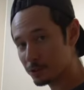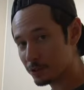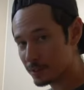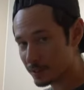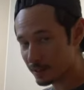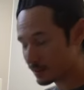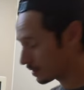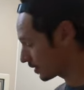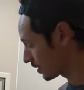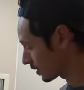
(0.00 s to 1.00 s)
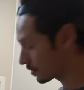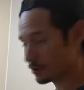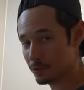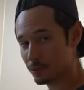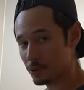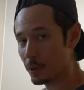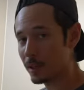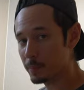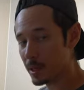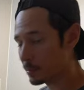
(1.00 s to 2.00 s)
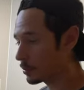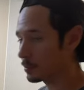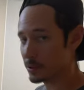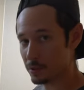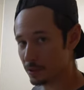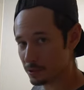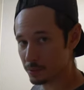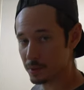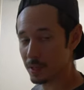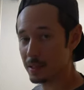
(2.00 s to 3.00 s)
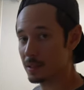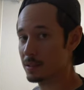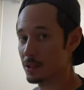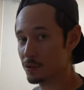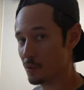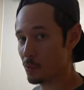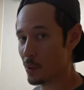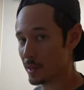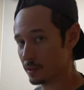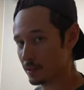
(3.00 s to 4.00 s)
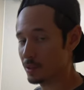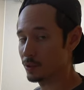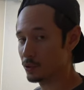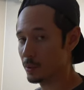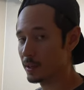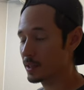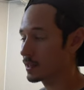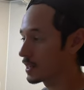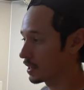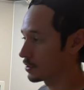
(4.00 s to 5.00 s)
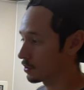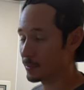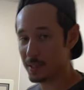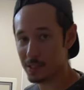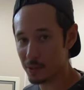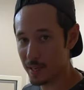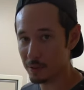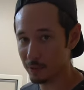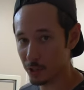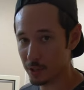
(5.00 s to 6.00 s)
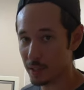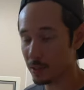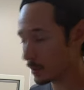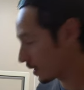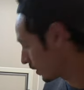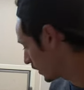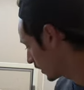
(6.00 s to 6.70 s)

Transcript: interesting thing is there's no toilet paper, but there's also a sign that says no waste in the toilet. So I'm thinking you can't flush it anyway,